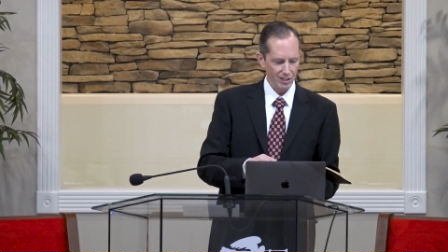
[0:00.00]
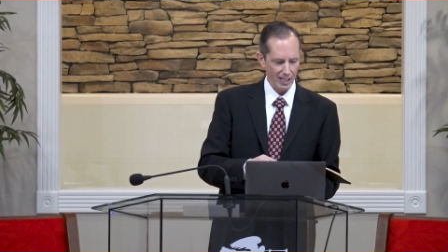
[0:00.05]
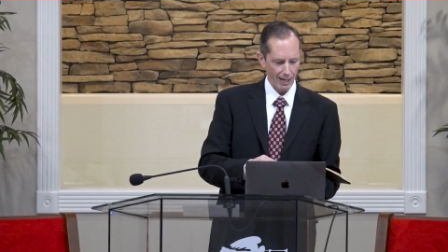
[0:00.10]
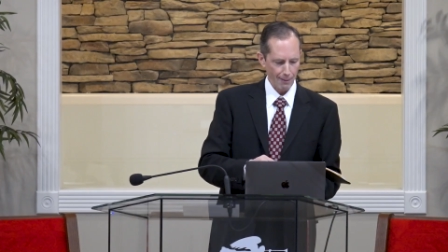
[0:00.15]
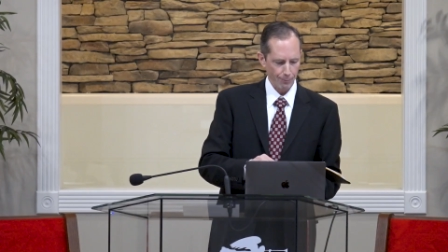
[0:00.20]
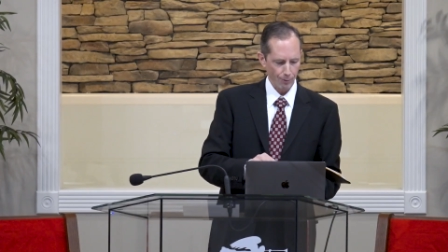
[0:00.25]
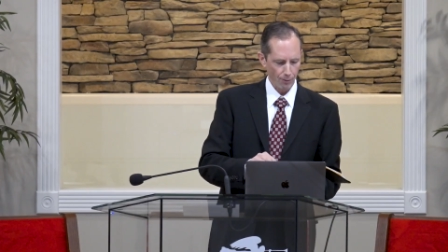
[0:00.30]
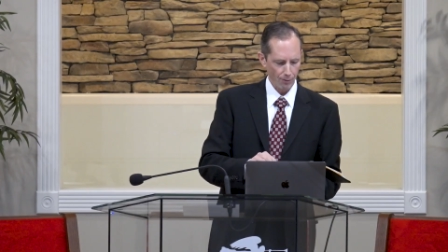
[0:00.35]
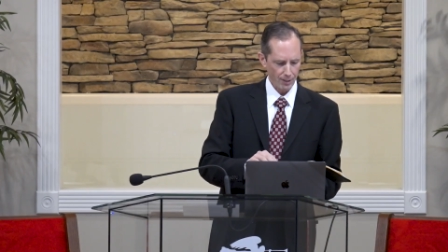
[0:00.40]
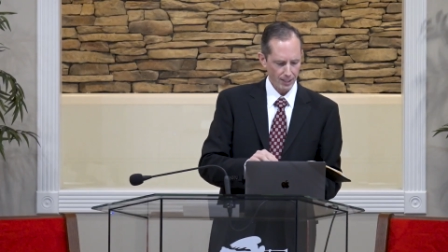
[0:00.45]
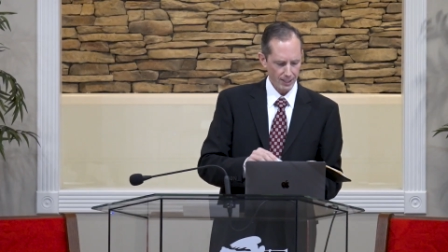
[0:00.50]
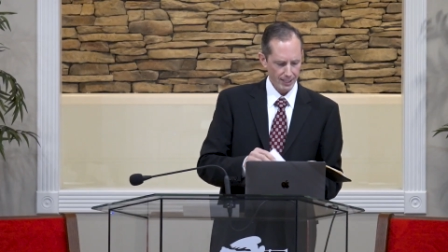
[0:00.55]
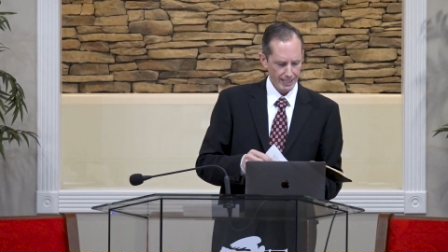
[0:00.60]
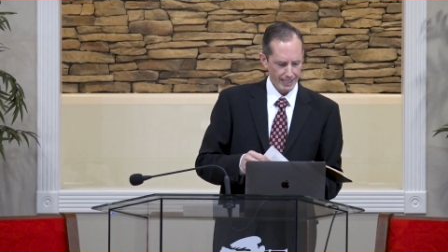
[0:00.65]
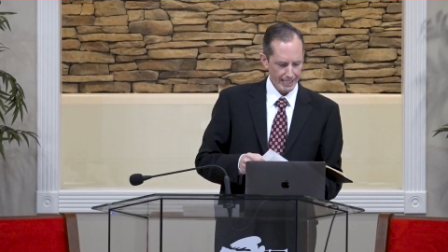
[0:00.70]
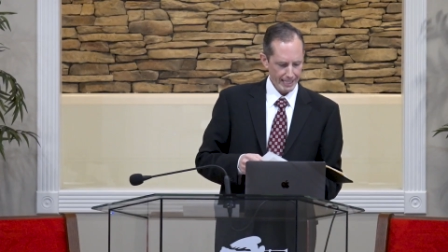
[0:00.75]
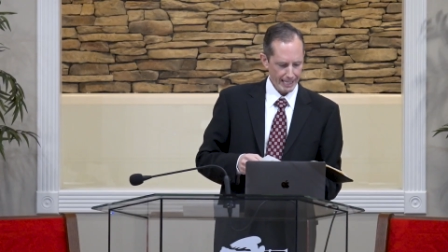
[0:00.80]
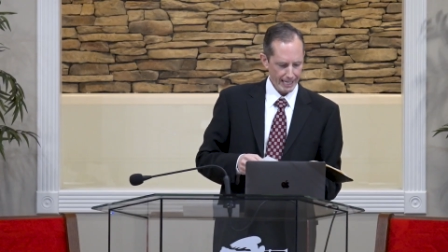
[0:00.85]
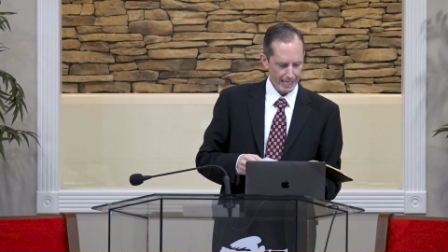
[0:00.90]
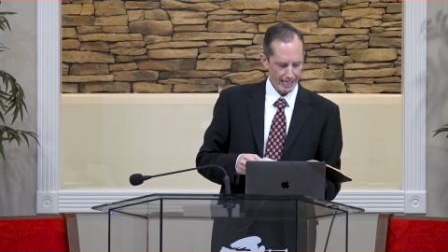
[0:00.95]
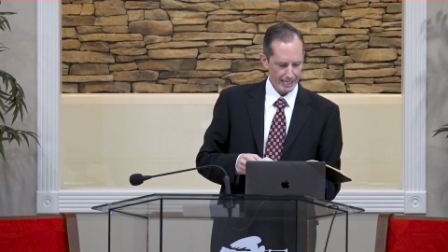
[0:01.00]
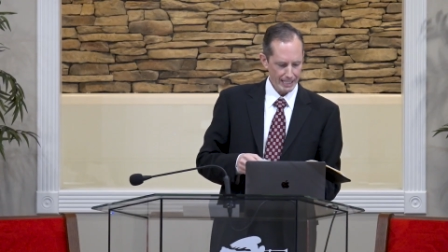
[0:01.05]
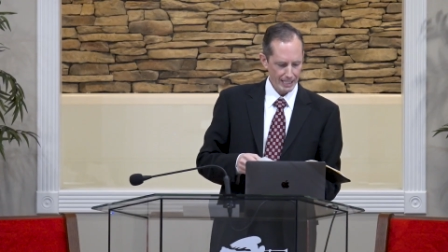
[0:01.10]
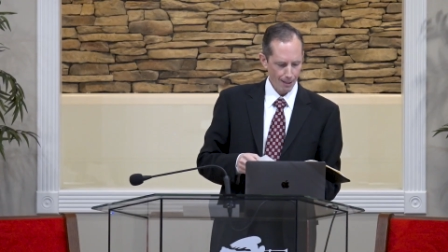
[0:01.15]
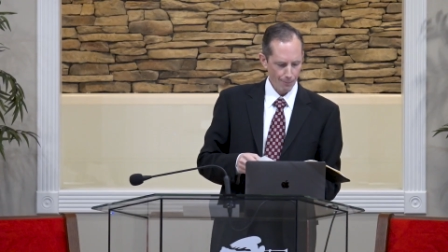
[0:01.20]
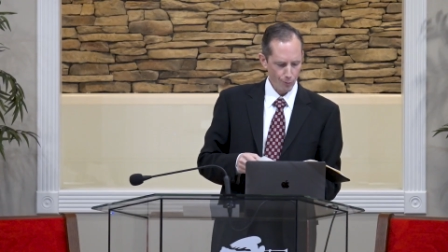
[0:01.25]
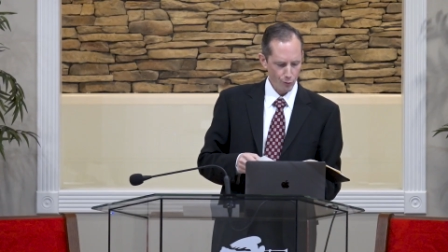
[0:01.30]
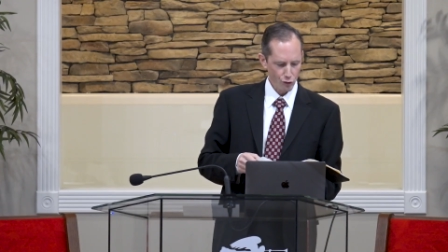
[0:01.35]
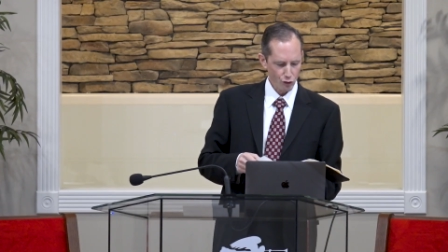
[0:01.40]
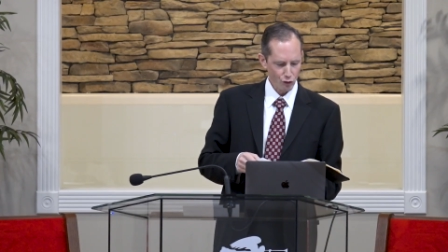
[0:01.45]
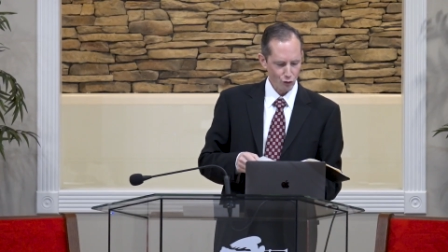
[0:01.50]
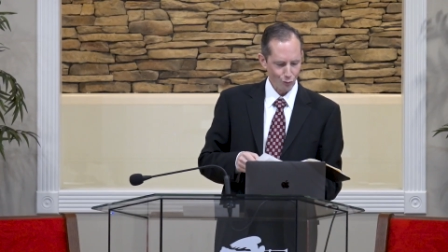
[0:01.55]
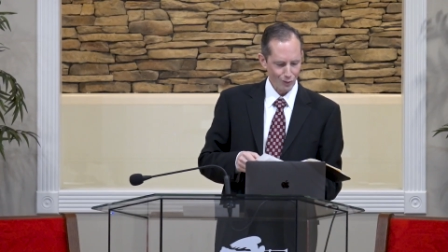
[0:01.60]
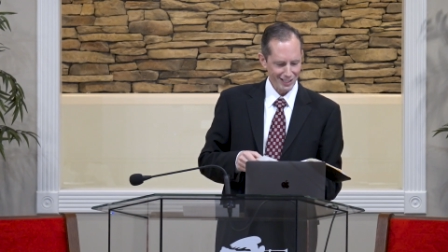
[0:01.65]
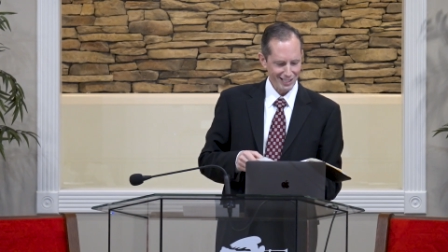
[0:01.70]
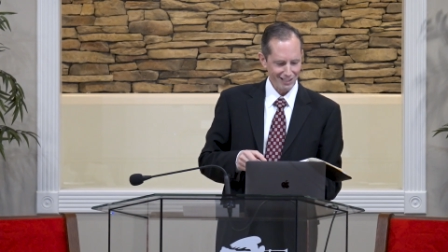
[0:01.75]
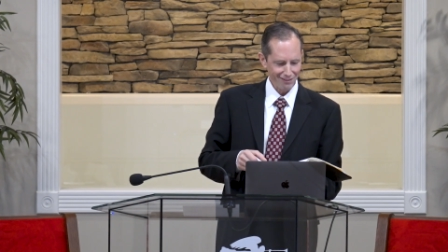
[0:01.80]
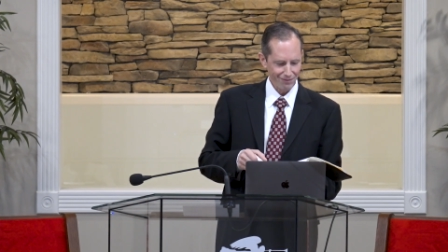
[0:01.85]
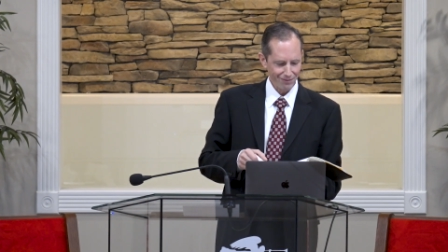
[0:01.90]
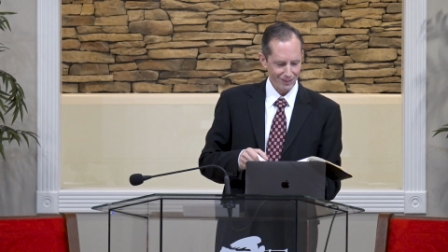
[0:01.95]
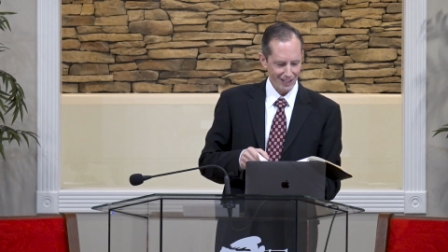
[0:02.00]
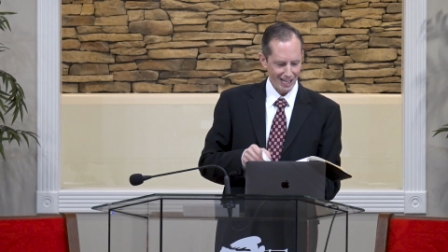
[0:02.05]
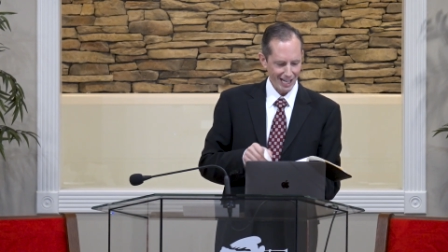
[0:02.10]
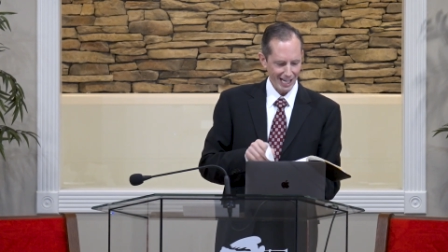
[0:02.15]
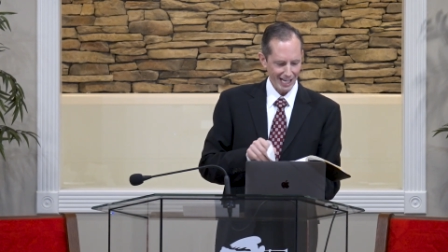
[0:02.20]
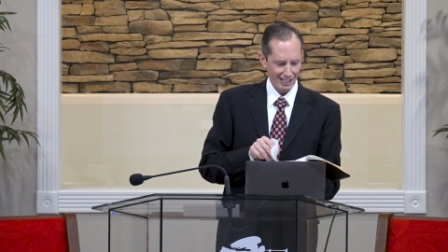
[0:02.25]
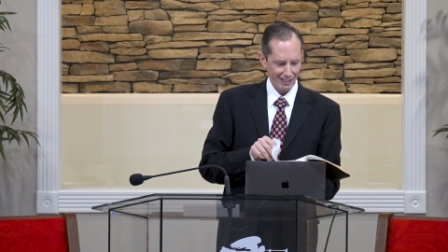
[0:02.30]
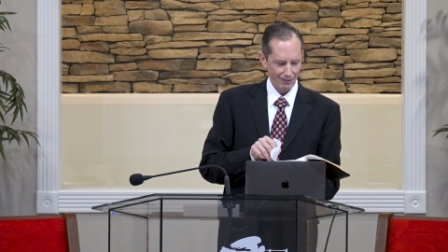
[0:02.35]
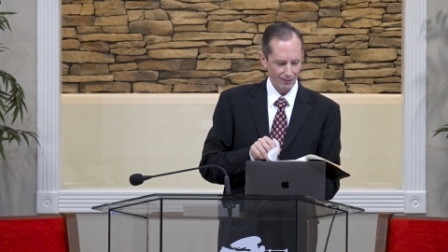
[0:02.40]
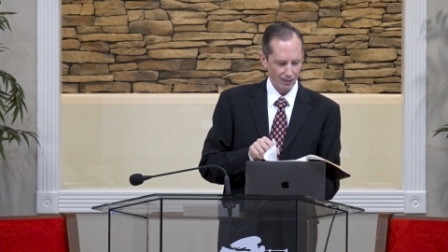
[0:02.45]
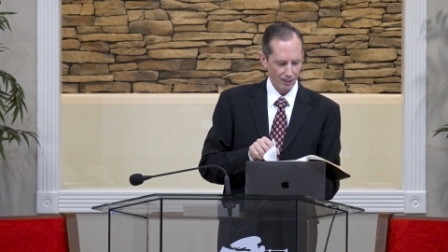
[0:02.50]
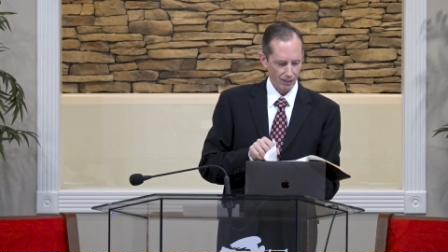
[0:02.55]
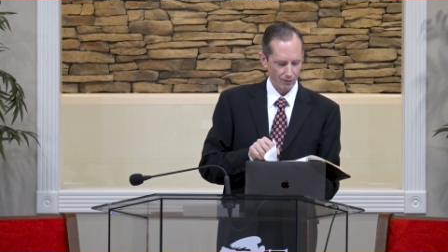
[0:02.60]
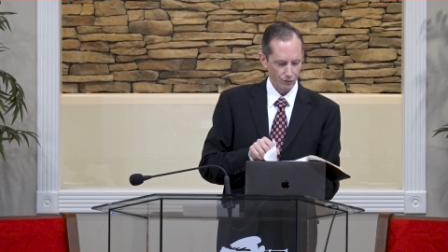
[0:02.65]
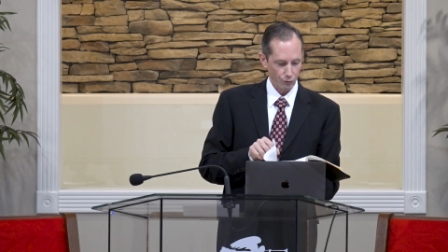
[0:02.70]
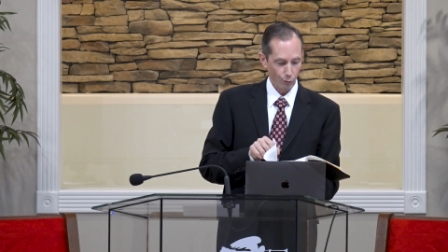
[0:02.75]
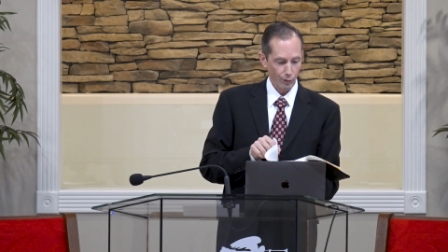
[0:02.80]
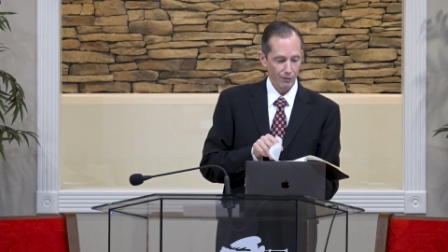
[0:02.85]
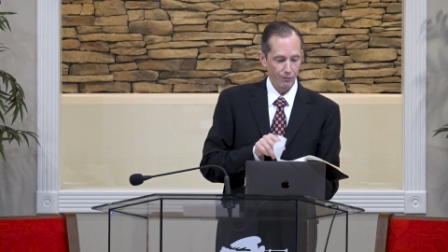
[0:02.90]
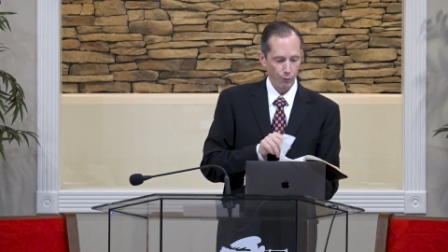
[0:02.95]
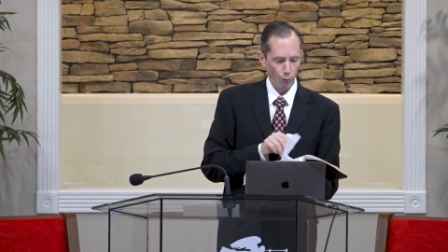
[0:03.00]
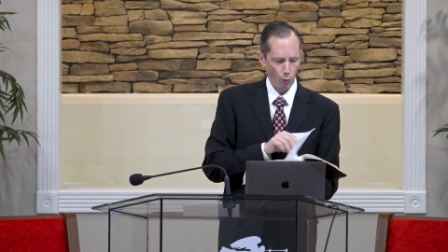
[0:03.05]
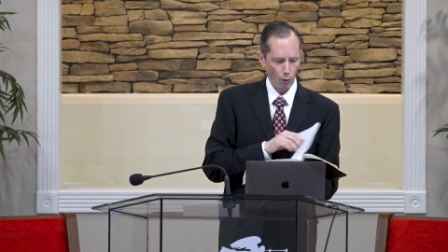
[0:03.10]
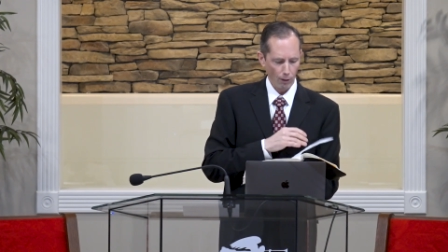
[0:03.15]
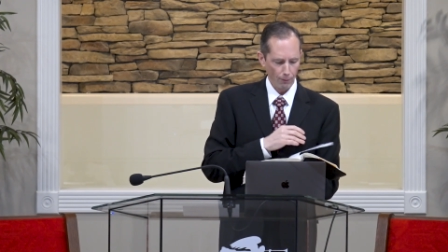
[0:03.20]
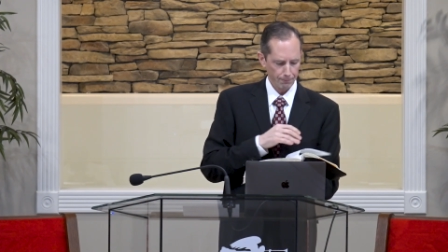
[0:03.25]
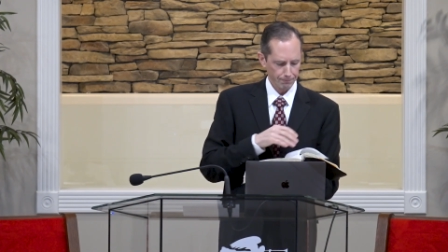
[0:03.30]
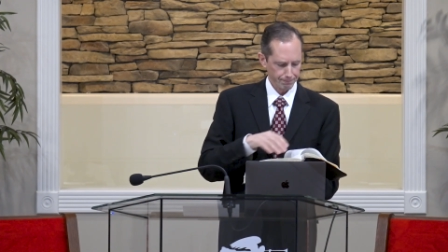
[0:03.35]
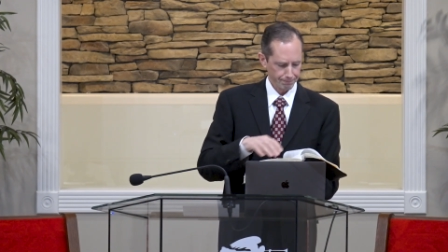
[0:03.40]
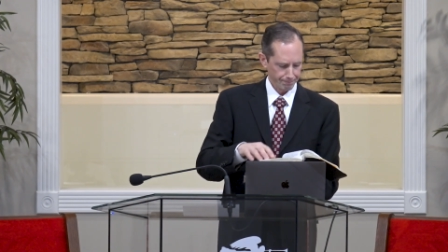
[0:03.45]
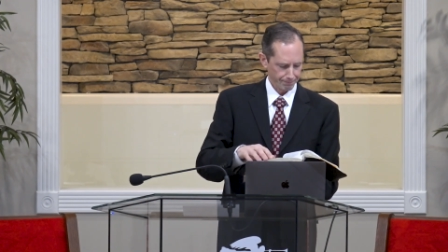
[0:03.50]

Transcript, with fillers: example, Numbers 24,